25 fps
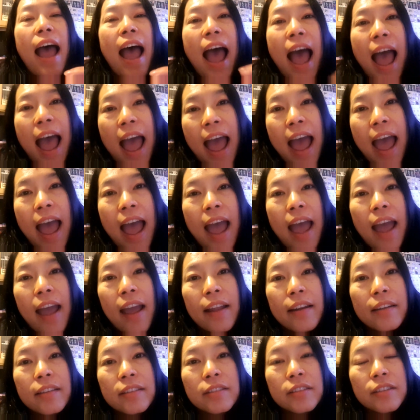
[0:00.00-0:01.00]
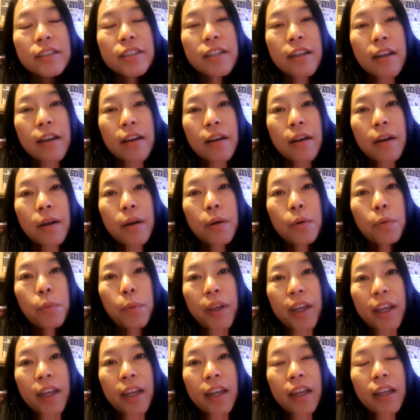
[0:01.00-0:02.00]
and uh,
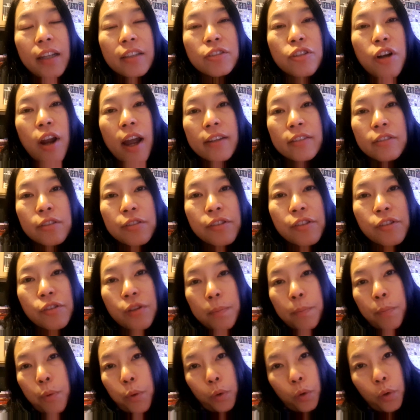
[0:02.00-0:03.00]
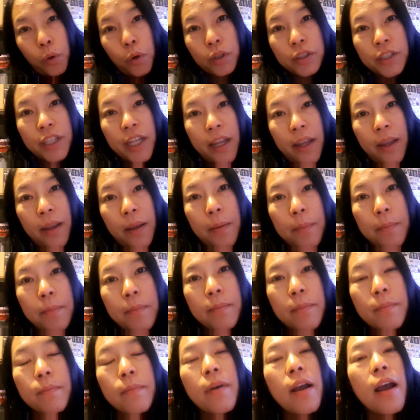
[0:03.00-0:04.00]
we trying to support
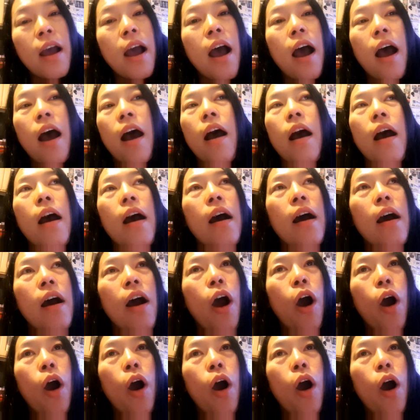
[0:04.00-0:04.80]
him uh,